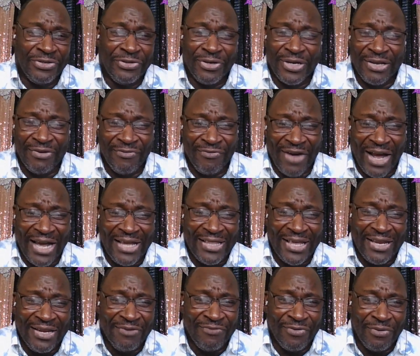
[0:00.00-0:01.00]
You can find
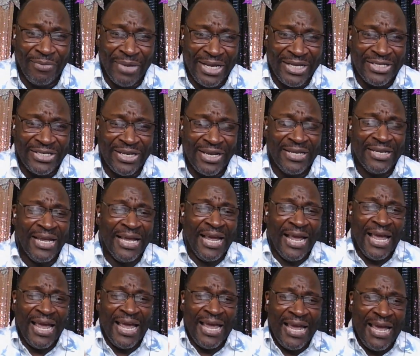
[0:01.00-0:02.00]
that information,
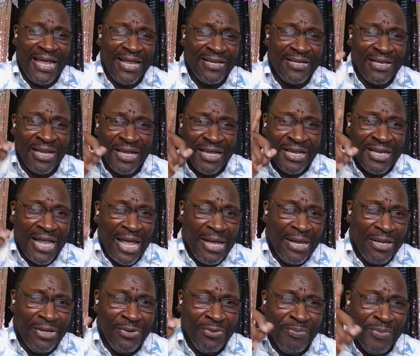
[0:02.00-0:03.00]
and
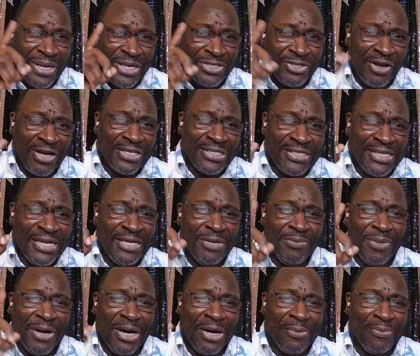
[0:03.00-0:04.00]
you may start seeing them
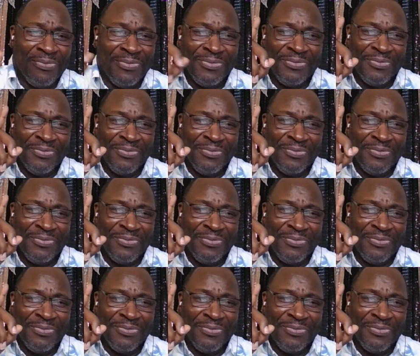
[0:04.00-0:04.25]
up,